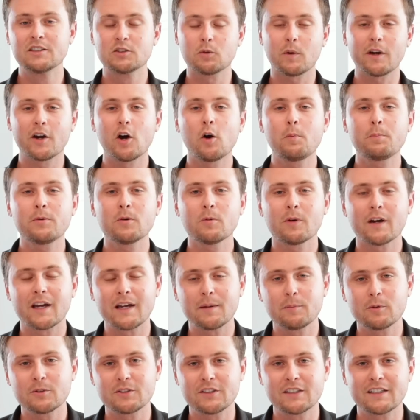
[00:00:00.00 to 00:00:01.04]
so I hope you were
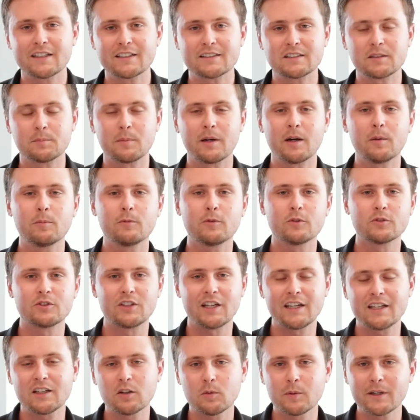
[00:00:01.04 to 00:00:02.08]
able to get some helpful
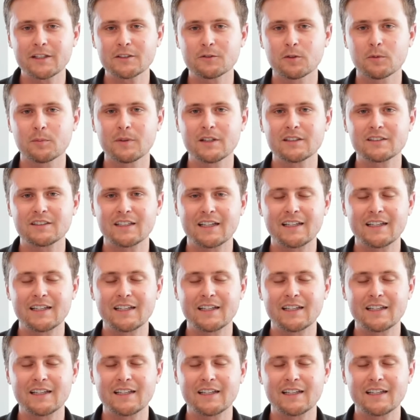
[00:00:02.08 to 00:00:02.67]
takeaways from this,